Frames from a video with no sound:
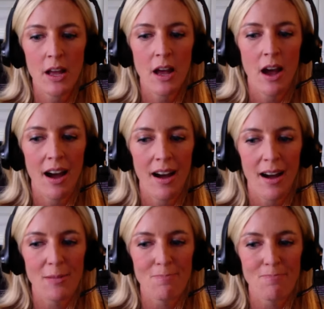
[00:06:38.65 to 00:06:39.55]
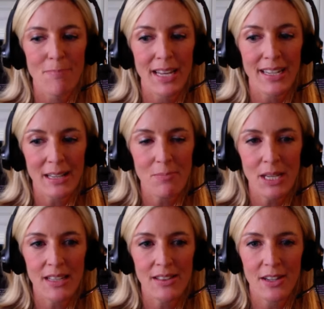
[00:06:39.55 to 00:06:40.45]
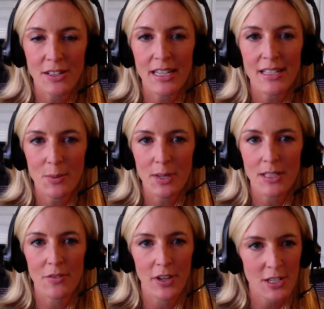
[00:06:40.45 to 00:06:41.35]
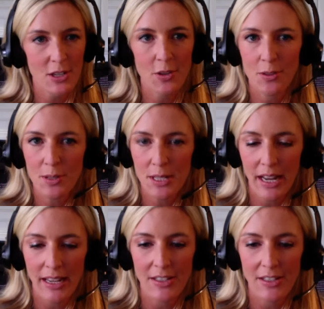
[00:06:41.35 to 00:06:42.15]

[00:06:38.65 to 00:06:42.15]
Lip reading: And it can be, there are days where it's a very slow news day.